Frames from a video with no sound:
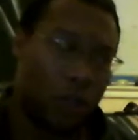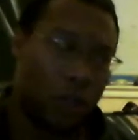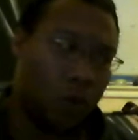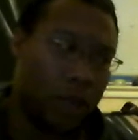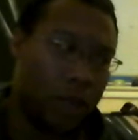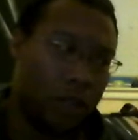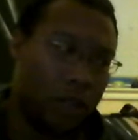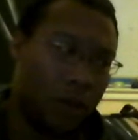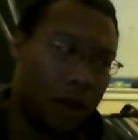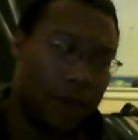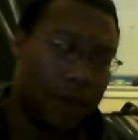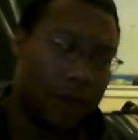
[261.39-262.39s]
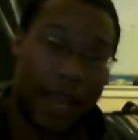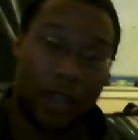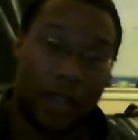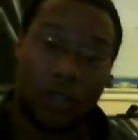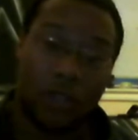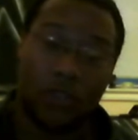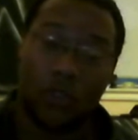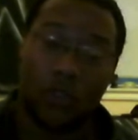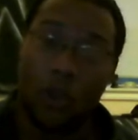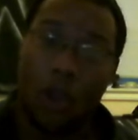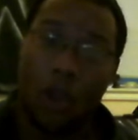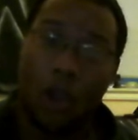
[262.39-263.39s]
do you do on vacations
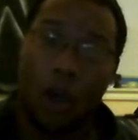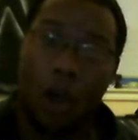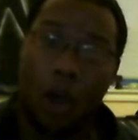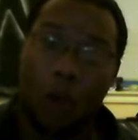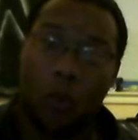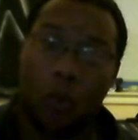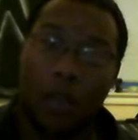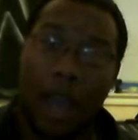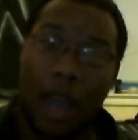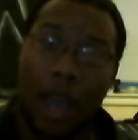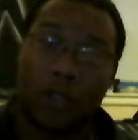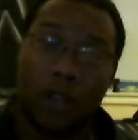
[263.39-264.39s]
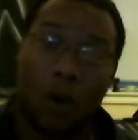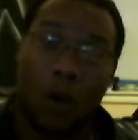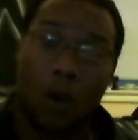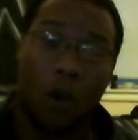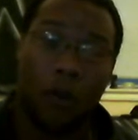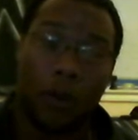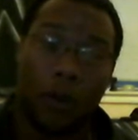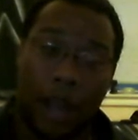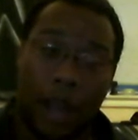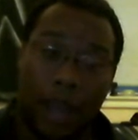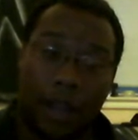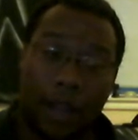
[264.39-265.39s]
or when you have to go
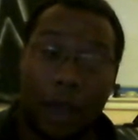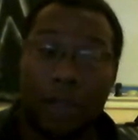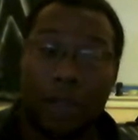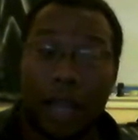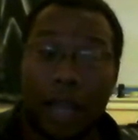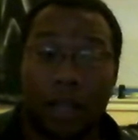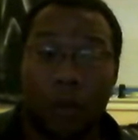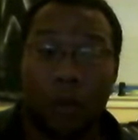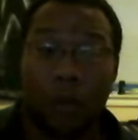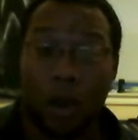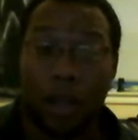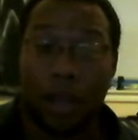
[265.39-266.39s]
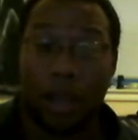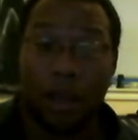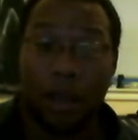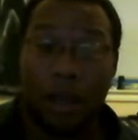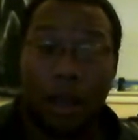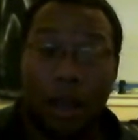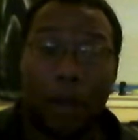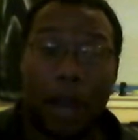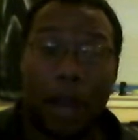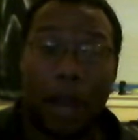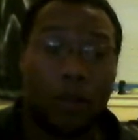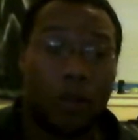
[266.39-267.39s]
overnight? Now, I'm technically working,
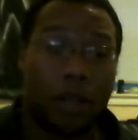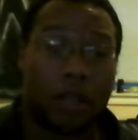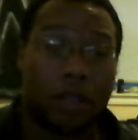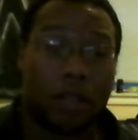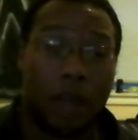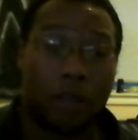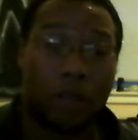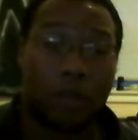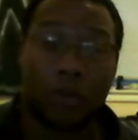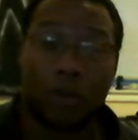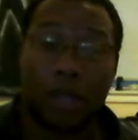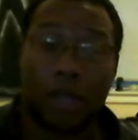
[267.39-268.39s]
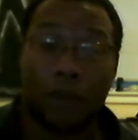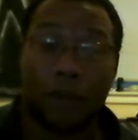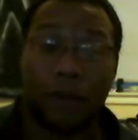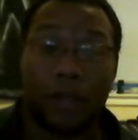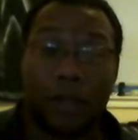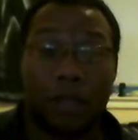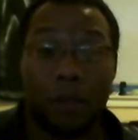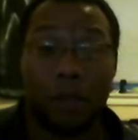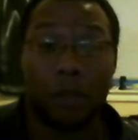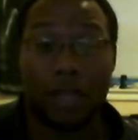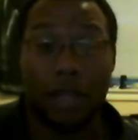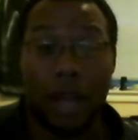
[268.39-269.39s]
but I do want to establish a routine for fitness
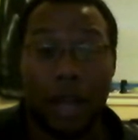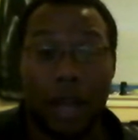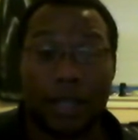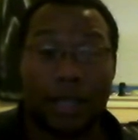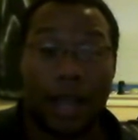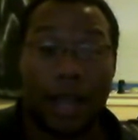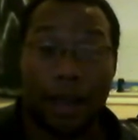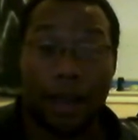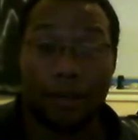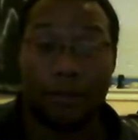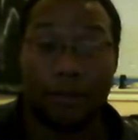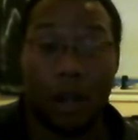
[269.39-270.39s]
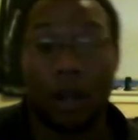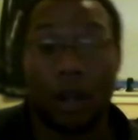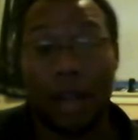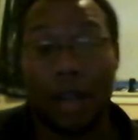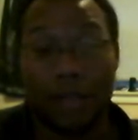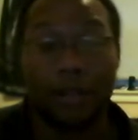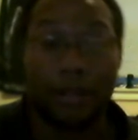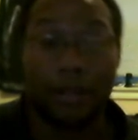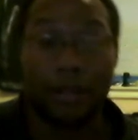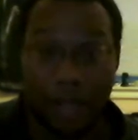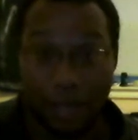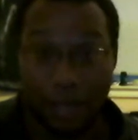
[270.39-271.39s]
amidst the nights and
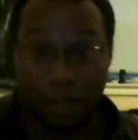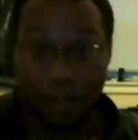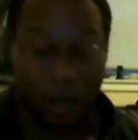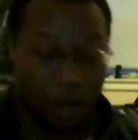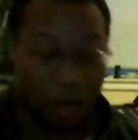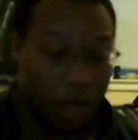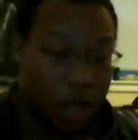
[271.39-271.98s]
siestas on.